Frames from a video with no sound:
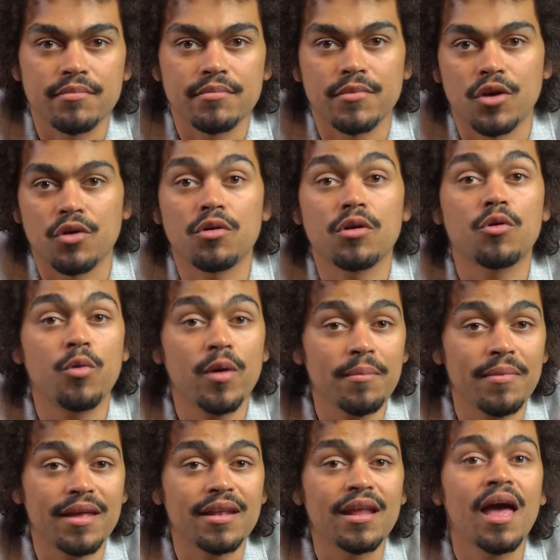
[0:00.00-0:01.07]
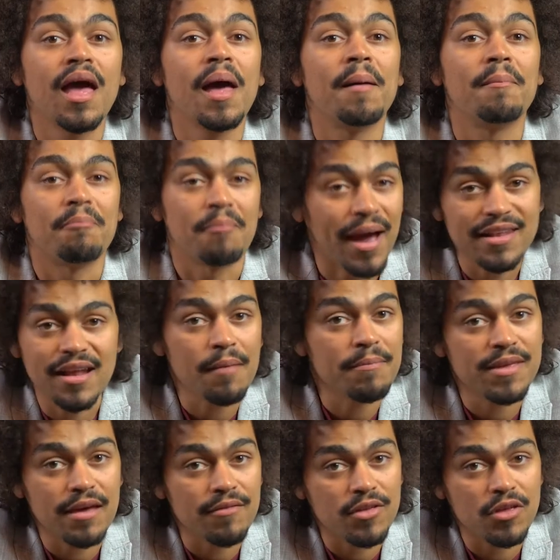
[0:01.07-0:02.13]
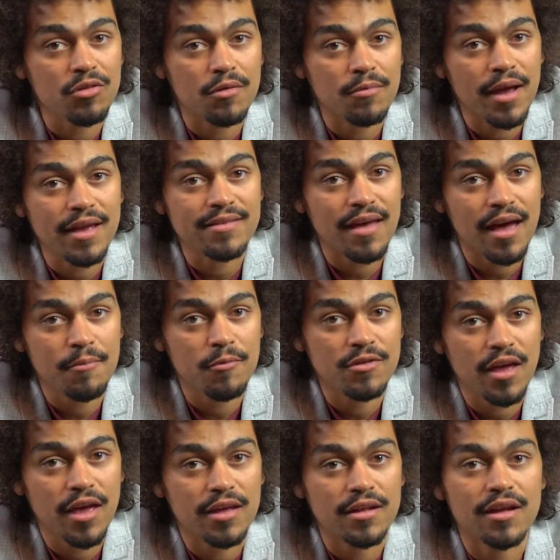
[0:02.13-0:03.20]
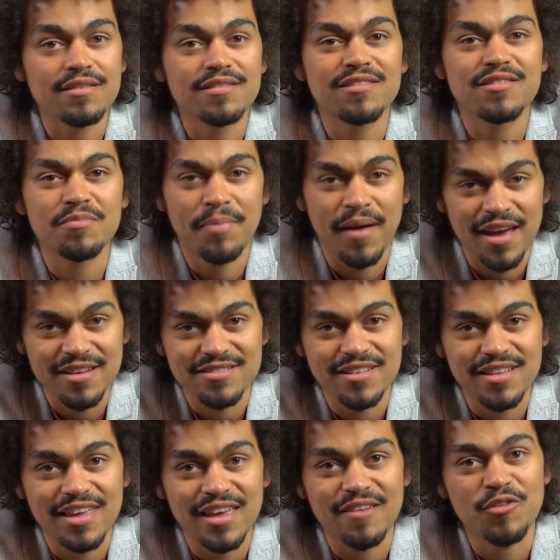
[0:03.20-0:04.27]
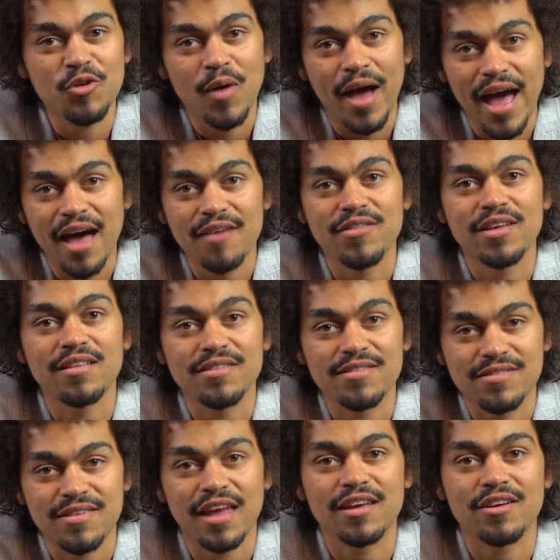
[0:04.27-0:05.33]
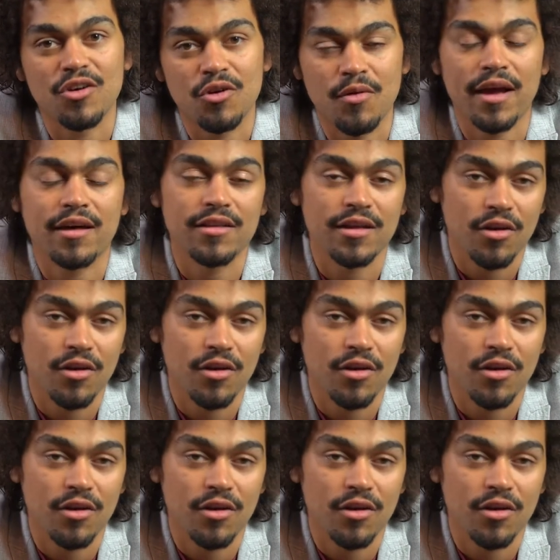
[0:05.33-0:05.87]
Your equipment might not be giving you the right time or date, especially if you haven't set it correctly